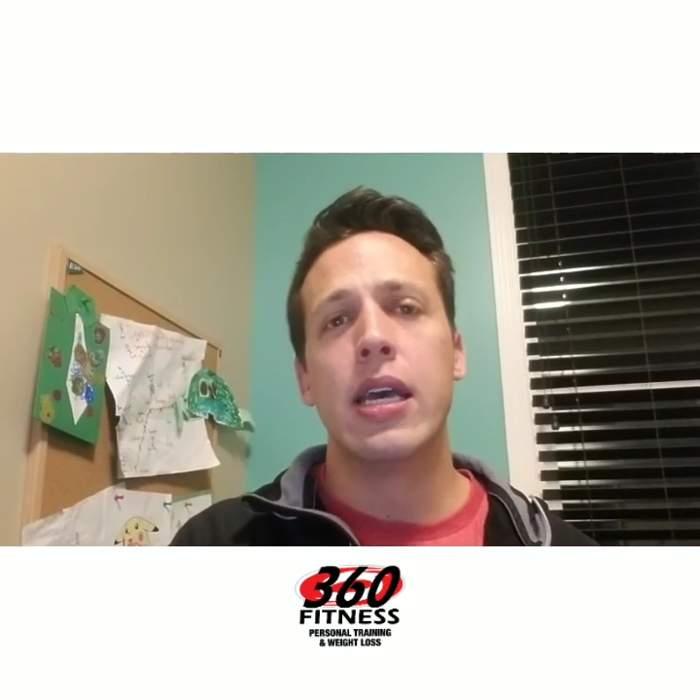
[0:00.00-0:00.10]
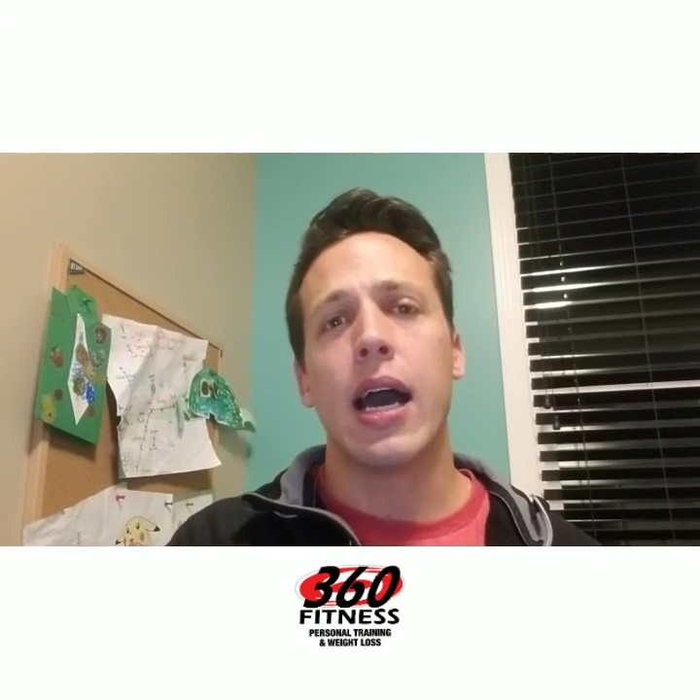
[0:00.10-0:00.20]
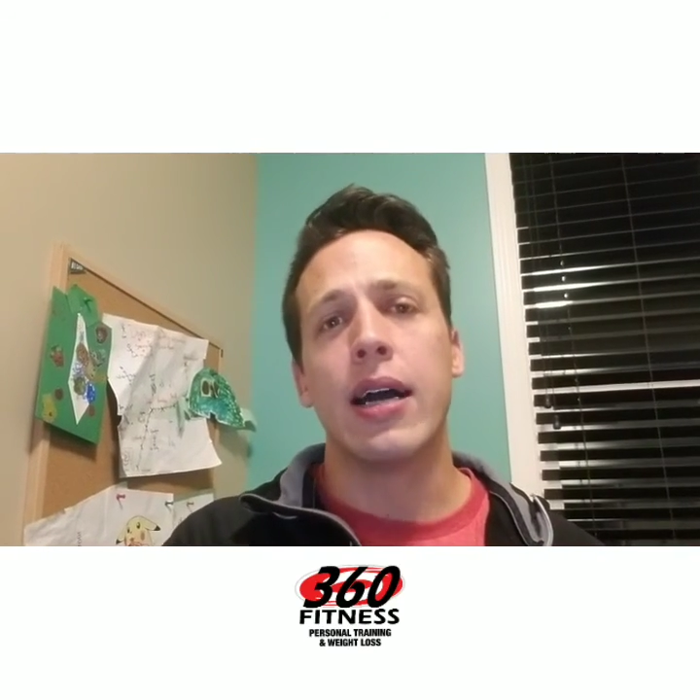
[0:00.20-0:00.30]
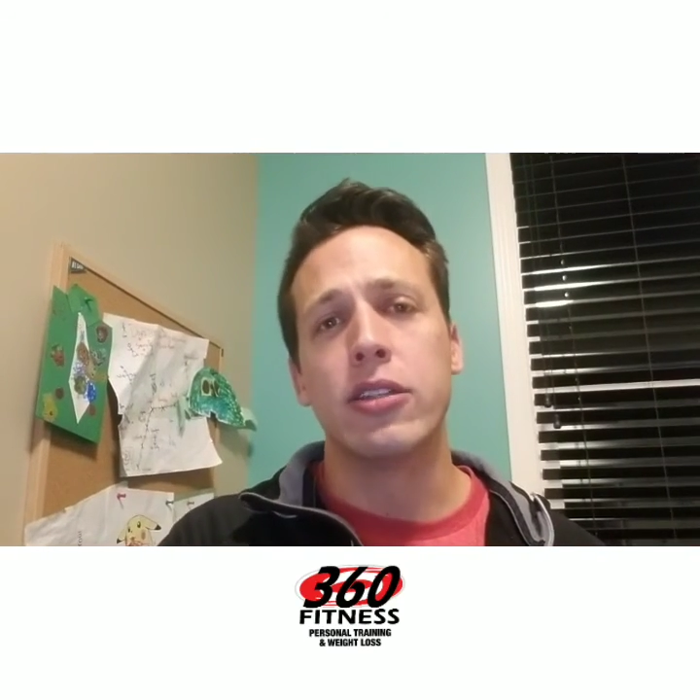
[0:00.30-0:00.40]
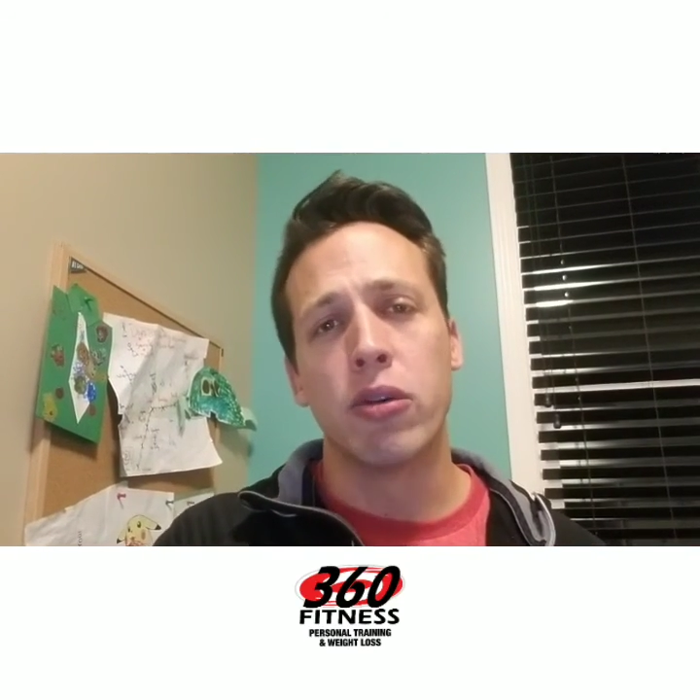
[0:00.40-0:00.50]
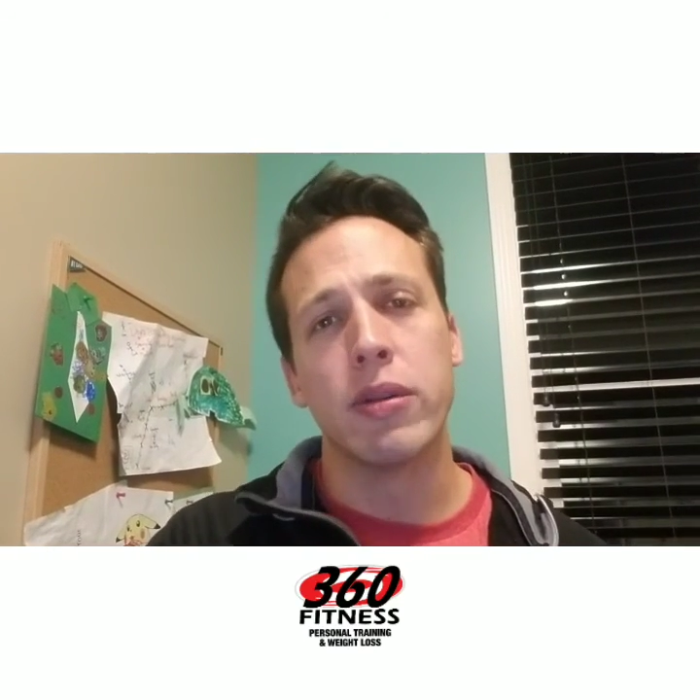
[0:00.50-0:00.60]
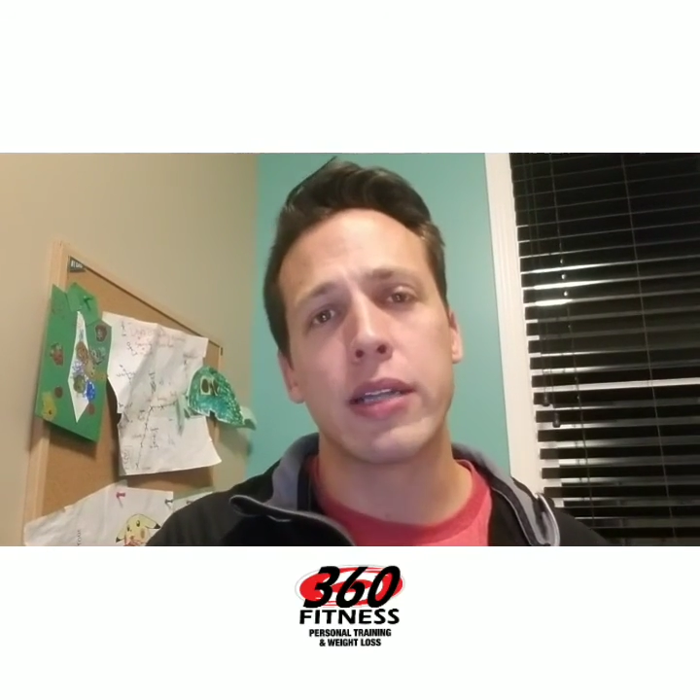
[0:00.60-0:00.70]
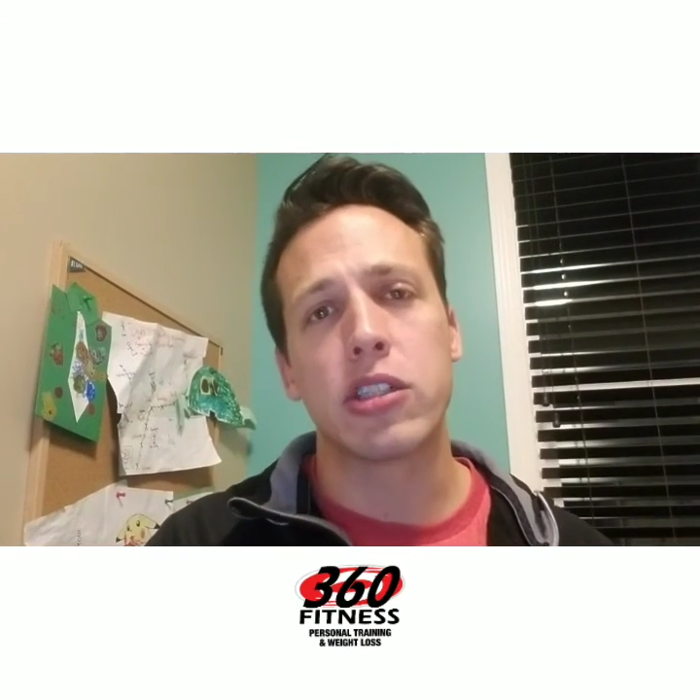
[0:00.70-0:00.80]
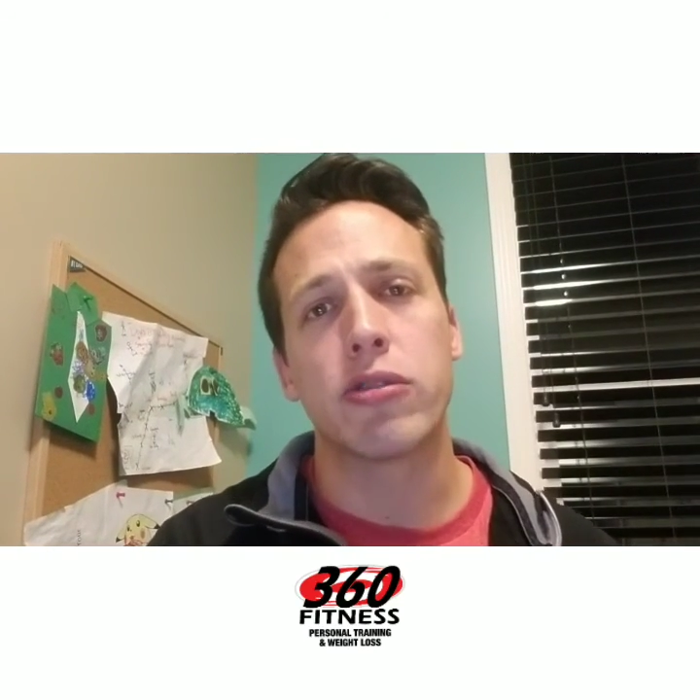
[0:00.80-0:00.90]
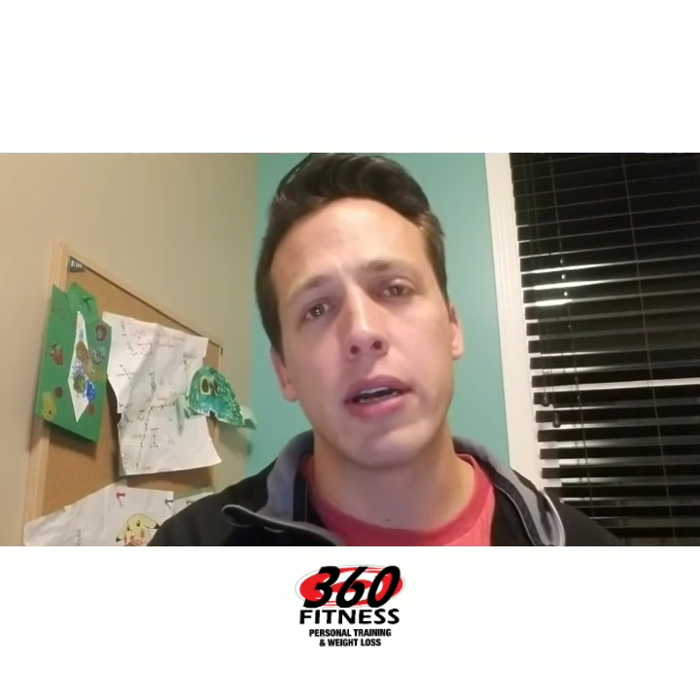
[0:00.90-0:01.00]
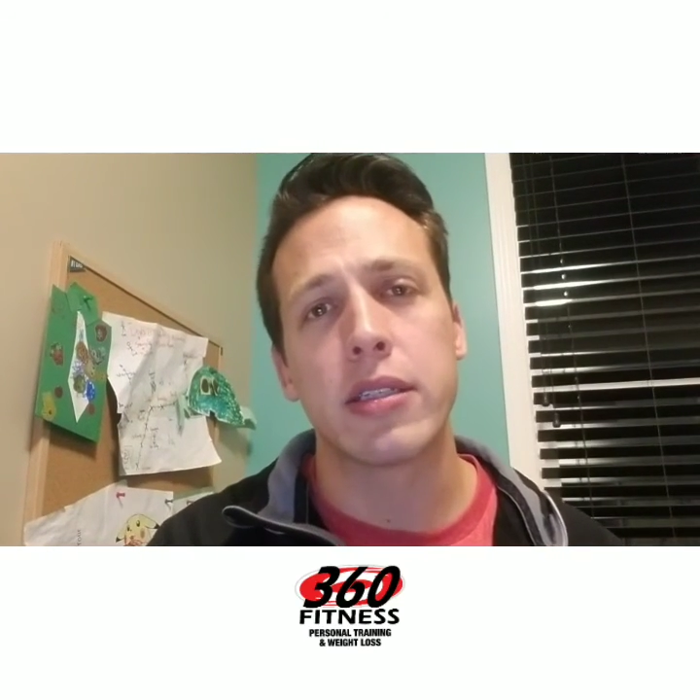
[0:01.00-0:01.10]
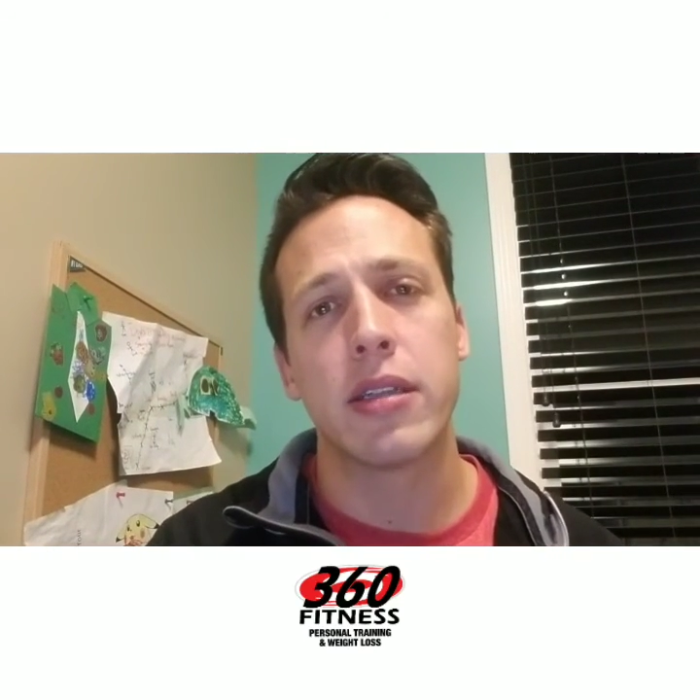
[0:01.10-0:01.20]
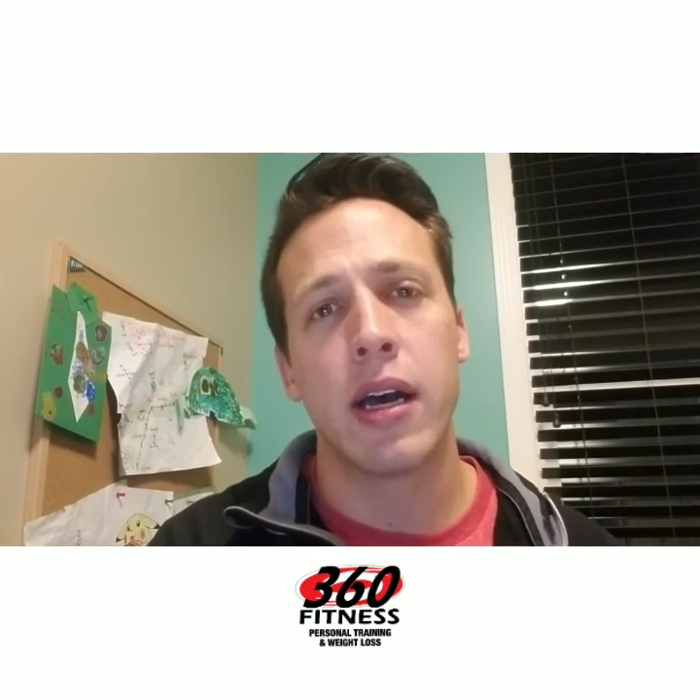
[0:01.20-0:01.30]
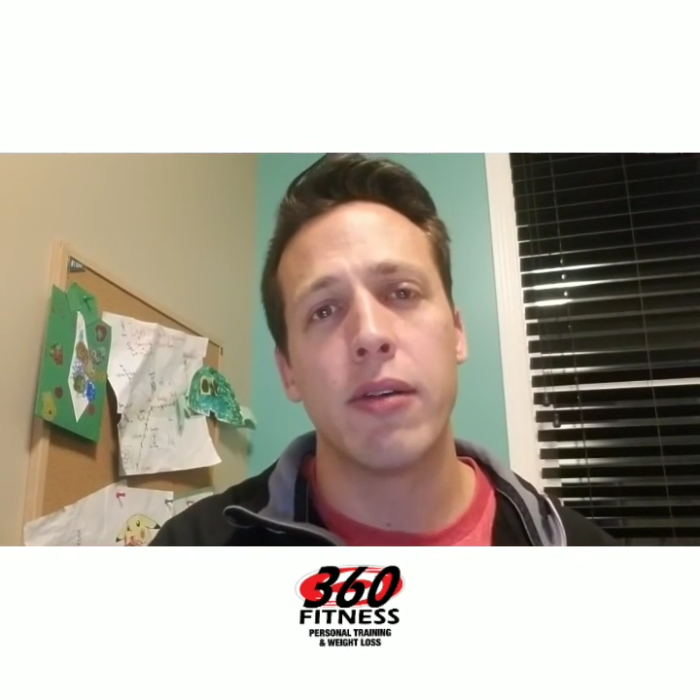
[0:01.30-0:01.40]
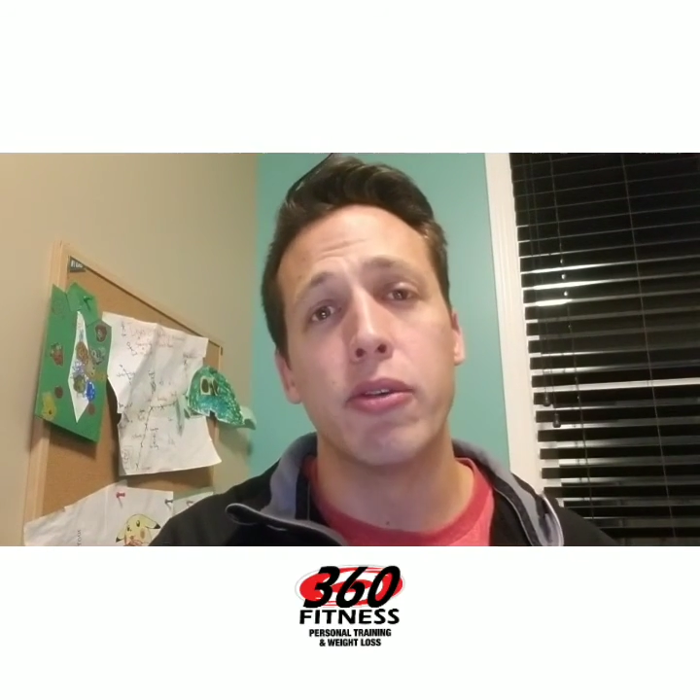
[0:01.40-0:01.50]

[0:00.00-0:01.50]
uh, and don't let stress uh,